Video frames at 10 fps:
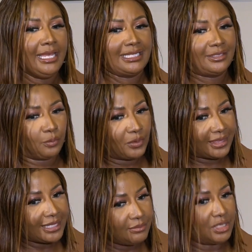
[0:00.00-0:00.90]
It's
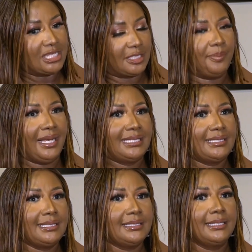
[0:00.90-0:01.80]
within
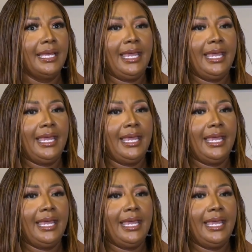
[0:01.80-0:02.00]
municipalities,